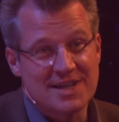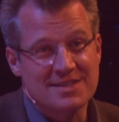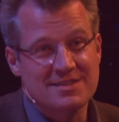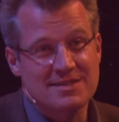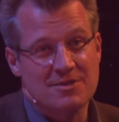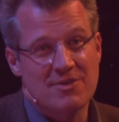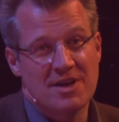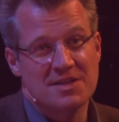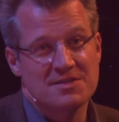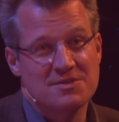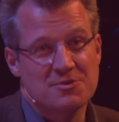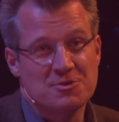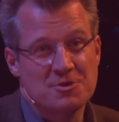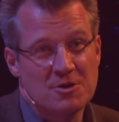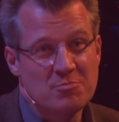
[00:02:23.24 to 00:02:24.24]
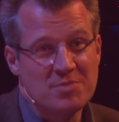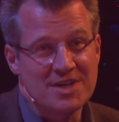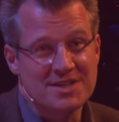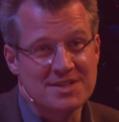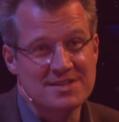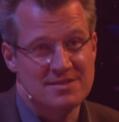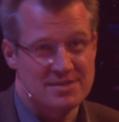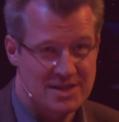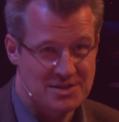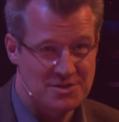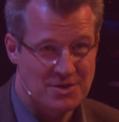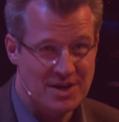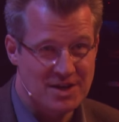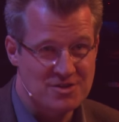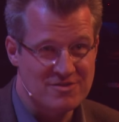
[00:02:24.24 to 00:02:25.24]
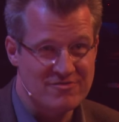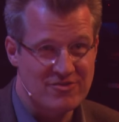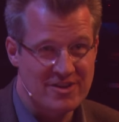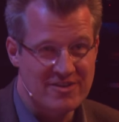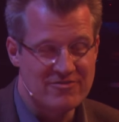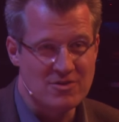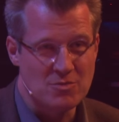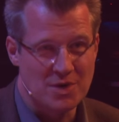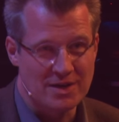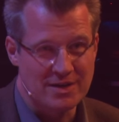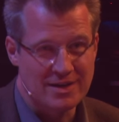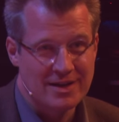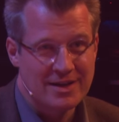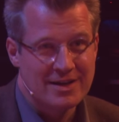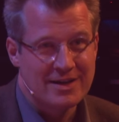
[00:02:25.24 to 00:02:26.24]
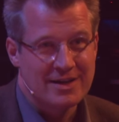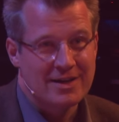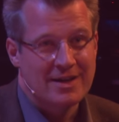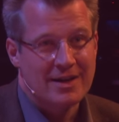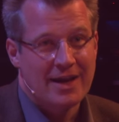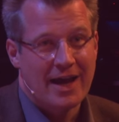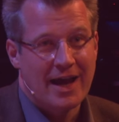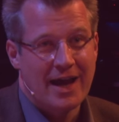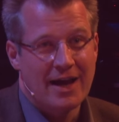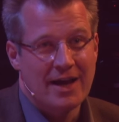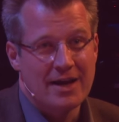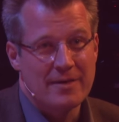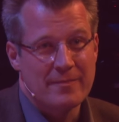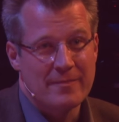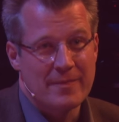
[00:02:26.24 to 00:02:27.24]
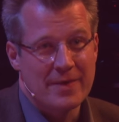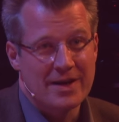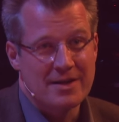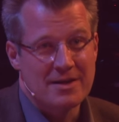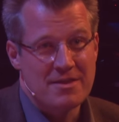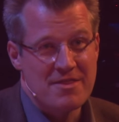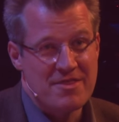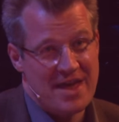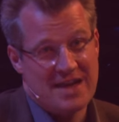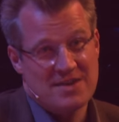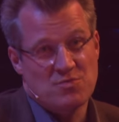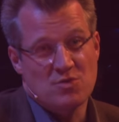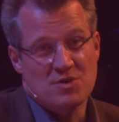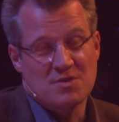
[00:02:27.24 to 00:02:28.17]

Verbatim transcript: that's the greatest utopia decent education for everyone. Um, that